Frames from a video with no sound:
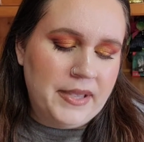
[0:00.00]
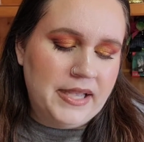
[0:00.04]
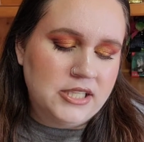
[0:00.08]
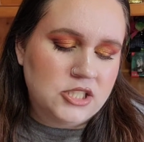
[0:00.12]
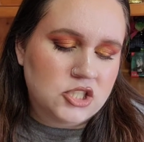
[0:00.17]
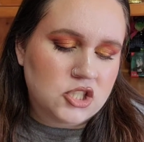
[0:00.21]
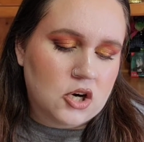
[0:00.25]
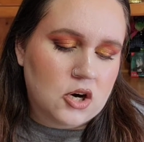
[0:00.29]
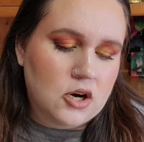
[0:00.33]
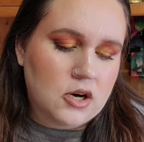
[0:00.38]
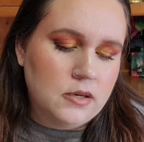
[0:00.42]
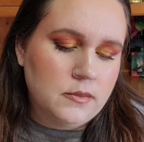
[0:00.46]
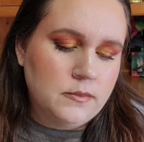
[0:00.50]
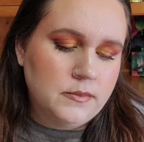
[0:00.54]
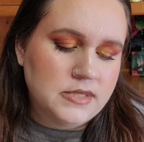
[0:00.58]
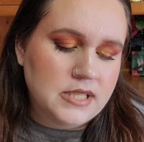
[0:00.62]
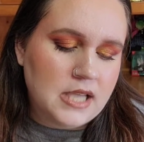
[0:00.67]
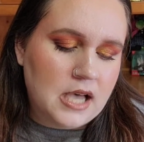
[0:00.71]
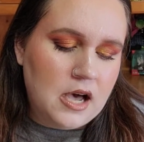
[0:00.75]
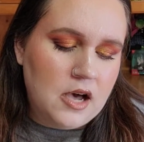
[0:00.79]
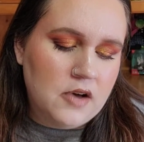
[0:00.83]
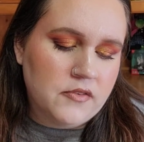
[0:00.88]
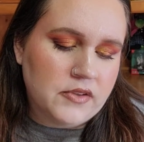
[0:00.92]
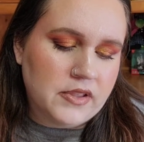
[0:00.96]
In
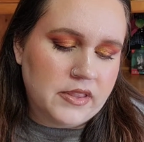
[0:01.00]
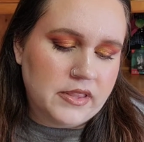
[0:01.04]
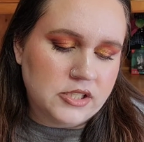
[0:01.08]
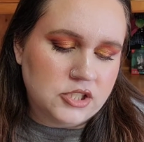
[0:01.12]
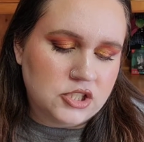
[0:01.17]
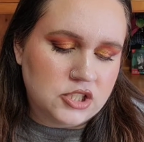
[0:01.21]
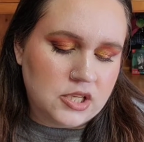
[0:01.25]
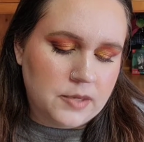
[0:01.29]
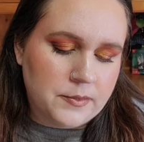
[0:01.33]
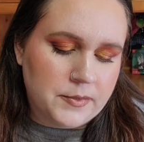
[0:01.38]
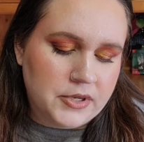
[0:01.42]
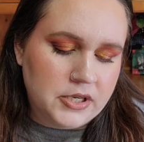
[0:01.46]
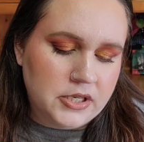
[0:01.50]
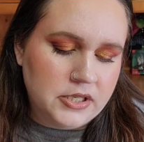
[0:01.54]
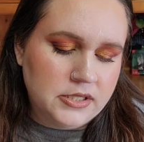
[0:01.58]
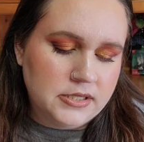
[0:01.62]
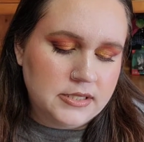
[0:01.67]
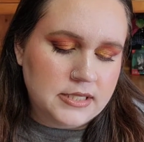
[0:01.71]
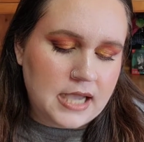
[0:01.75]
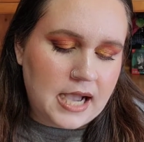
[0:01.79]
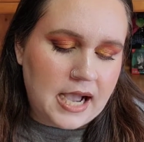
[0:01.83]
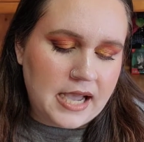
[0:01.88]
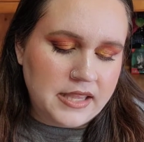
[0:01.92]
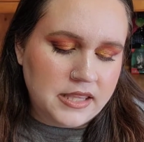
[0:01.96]
terms of the
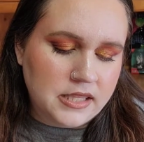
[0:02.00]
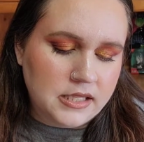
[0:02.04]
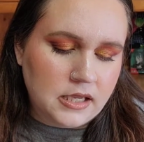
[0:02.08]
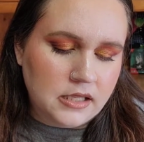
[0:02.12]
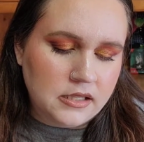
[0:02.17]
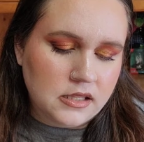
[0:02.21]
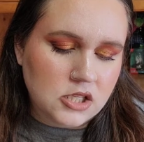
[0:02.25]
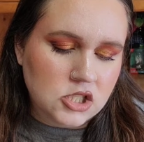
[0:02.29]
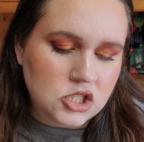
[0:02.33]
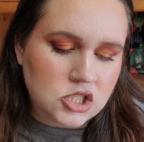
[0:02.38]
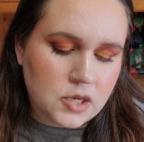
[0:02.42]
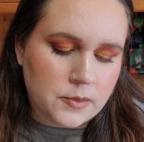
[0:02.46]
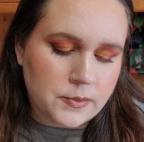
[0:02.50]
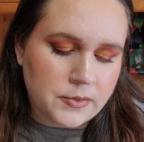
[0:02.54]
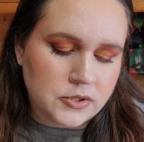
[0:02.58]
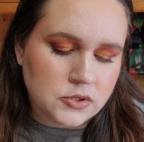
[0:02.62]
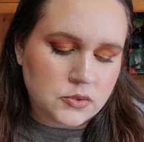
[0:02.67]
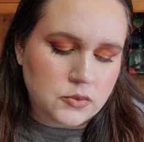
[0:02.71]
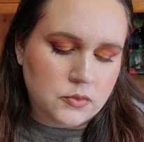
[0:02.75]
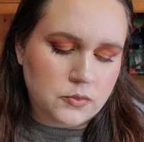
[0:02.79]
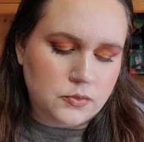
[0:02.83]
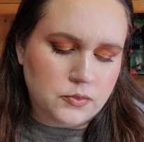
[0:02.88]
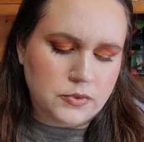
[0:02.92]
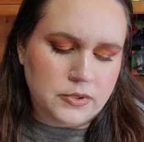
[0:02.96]
shimmers, I thought the
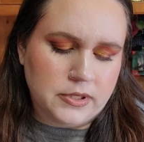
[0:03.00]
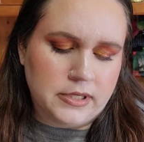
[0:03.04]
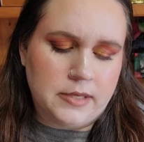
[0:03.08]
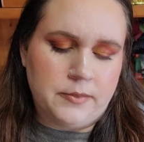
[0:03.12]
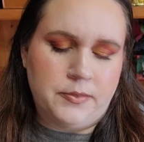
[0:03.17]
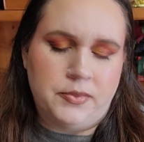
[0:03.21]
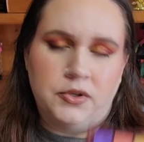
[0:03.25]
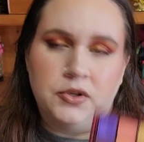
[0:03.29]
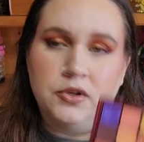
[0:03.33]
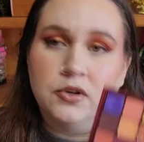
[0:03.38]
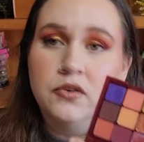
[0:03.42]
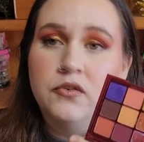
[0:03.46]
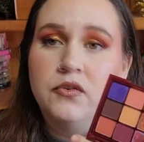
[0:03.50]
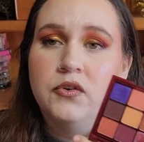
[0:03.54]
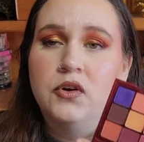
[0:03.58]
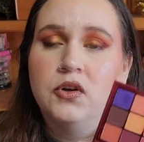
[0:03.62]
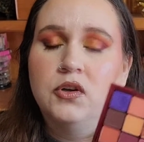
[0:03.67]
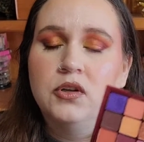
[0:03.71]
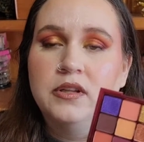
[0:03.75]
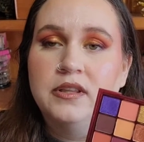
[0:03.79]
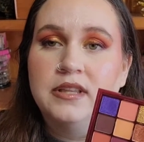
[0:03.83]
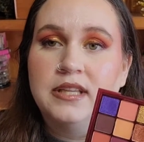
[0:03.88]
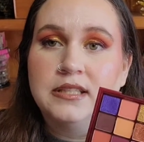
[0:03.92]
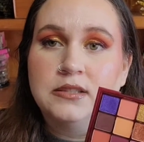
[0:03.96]
shimmers were really
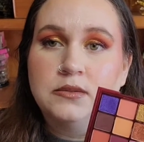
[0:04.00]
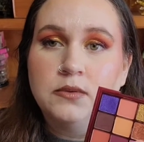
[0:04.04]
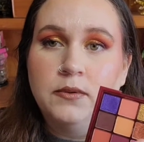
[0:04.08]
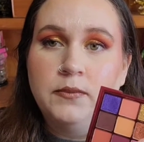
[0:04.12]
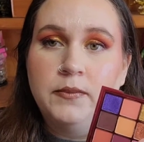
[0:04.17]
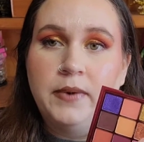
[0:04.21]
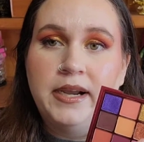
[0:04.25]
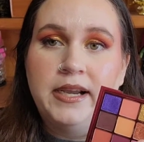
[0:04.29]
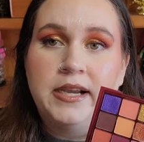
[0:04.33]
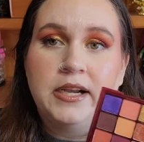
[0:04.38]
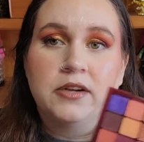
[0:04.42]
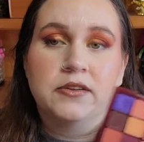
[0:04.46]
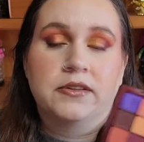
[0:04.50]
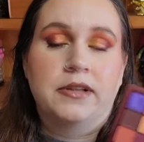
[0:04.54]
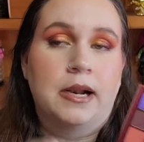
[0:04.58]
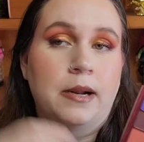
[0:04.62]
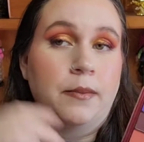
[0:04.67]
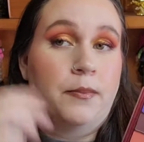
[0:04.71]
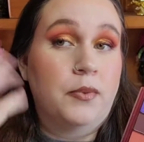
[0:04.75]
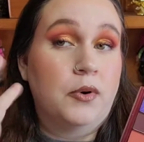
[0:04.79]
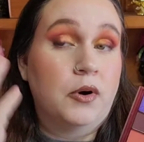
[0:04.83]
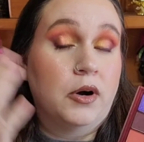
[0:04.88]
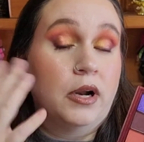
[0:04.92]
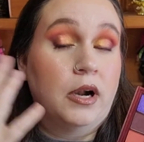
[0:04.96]
beautiful. This one right here
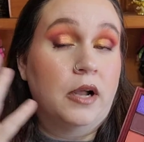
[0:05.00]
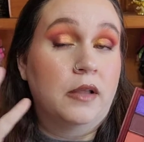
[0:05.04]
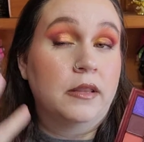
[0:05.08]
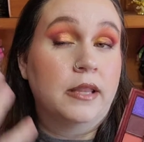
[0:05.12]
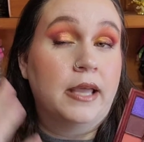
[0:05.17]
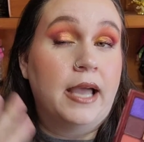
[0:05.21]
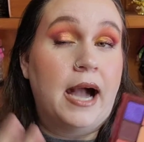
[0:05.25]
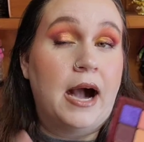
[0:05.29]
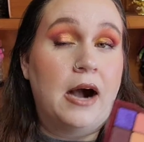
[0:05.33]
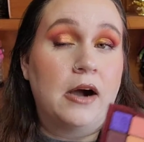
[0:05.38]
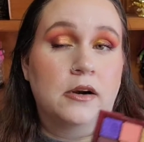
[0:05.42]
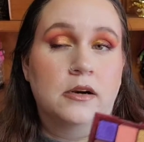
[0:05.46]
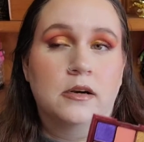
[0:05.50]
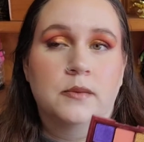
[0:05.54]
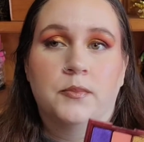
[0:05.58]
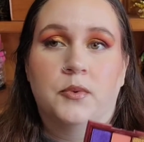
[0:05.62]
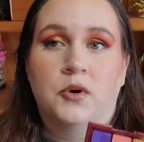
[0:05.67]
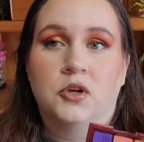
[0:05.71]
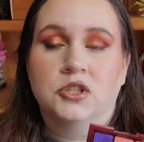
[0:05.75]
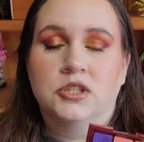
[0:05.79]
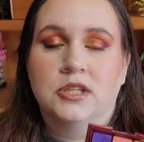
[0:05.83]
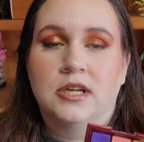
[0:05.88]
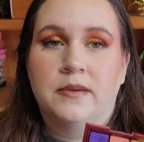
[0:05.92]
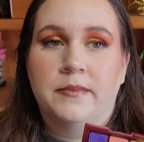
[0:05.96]
that I put on the outer
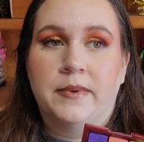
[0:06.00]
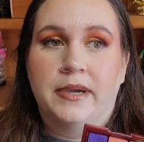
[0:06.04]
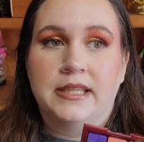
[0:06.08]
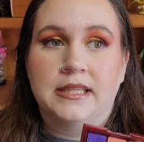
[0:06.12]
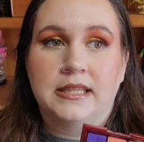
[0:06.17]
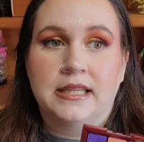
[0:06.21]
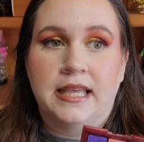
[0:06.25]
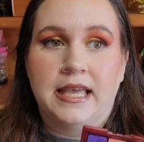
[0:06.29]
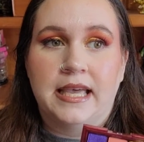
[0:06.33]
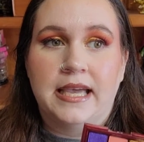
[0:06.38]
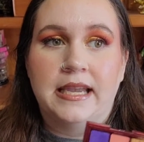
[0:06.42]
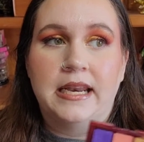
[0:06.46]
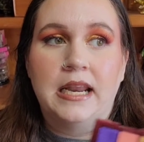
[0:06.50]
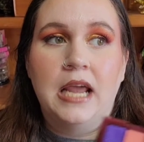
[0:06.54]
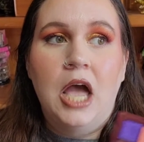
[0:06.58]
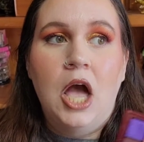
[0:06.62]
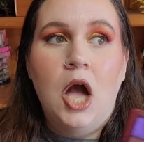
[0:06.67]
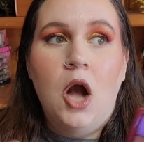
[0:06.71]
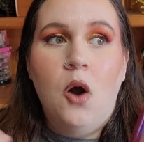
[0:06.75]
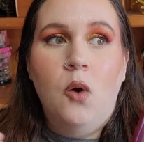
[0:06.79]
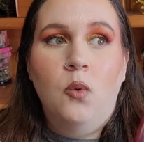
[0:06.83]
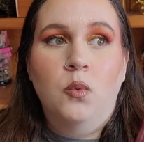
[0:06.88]
portion of my lid